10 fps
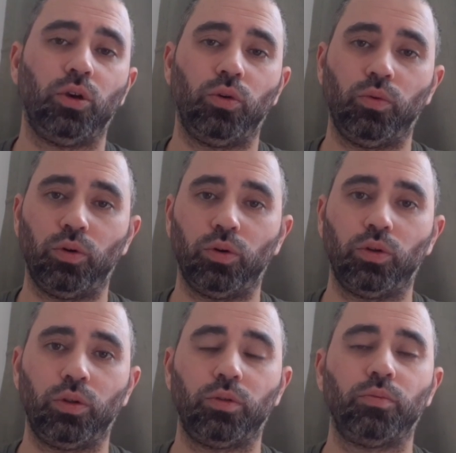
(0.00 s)

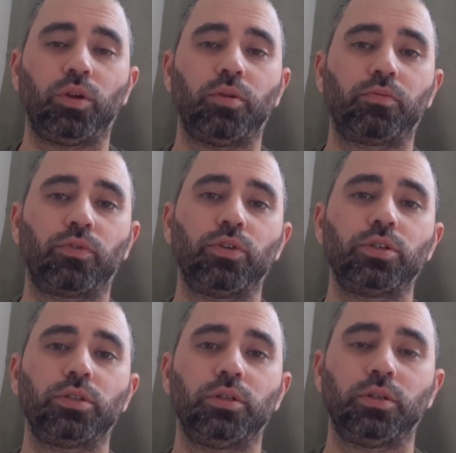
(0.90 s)
will come
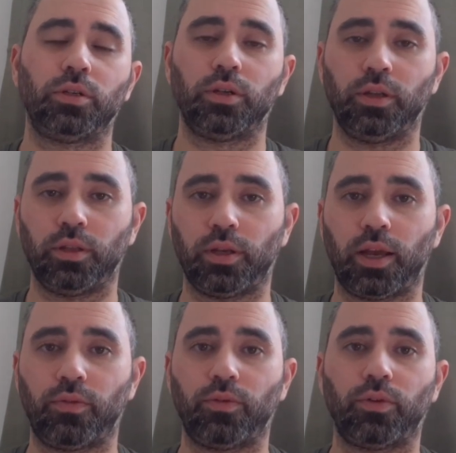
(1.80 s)
first, and then
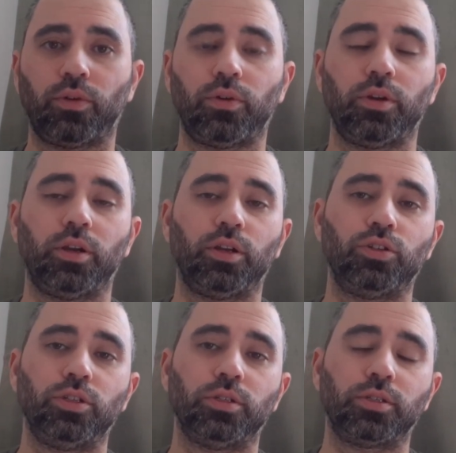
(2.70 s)
after
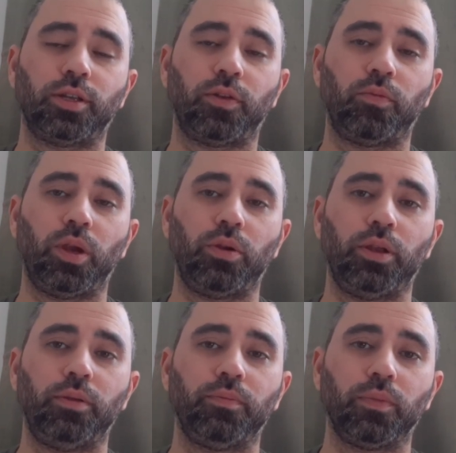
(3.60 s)
Jesus, son of
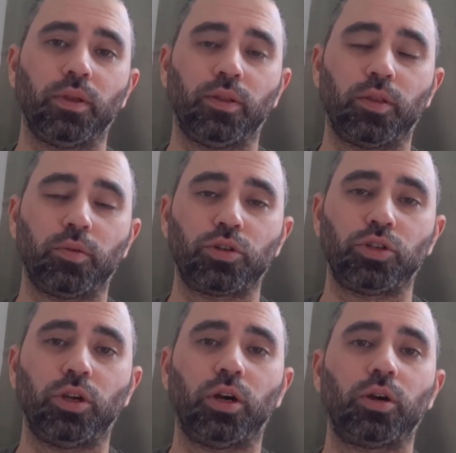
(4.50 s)
Mary, the
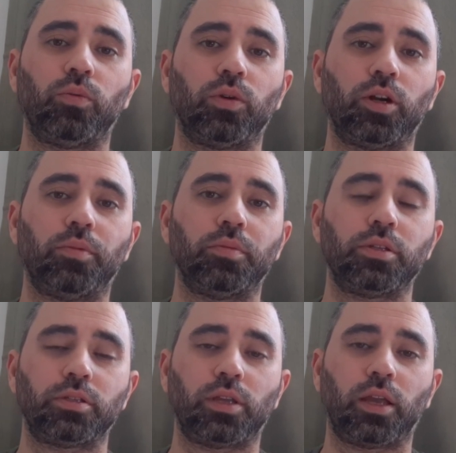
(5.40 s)
Mashiach will come
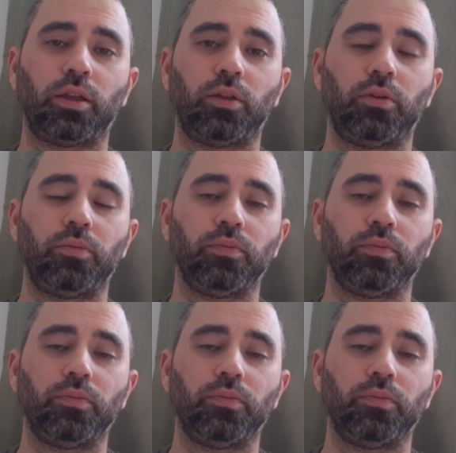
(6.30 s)
second.